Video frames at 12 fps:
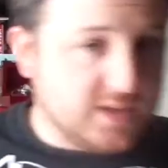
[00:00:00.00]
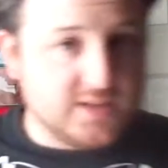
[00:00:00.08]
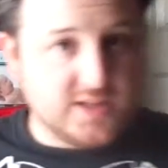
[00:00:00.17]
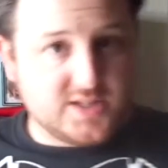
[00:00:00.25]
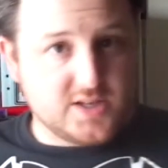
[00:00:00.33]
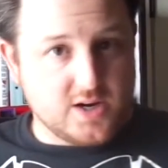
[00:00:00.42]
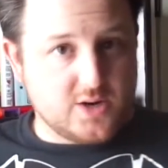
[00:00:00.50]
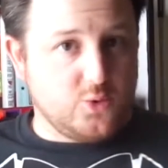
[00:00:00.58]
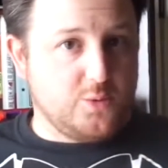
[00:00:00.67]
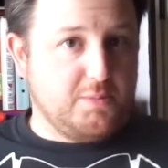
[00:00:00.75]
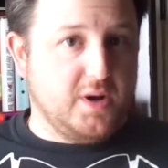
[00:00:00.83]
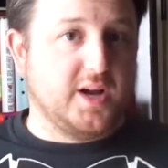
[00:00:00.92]
This sucker
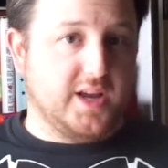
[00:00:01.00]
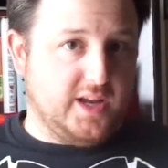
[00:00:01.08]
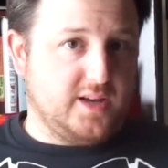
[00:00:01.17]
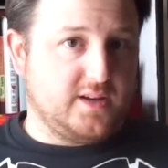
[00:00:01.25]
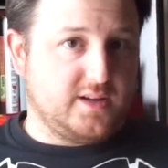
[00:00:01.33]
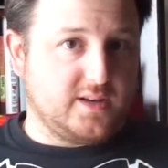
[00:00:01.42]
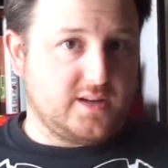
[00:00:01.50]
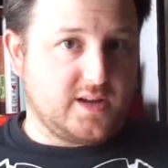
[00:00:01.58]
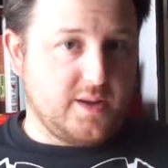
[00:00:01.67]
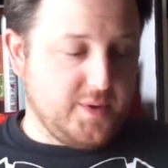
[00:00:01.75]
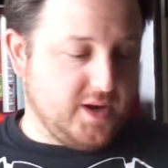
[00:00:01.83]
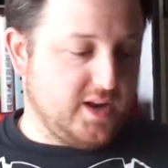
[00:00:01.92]
will boogie.
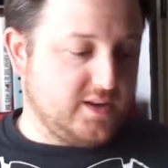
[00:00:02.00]
I mean,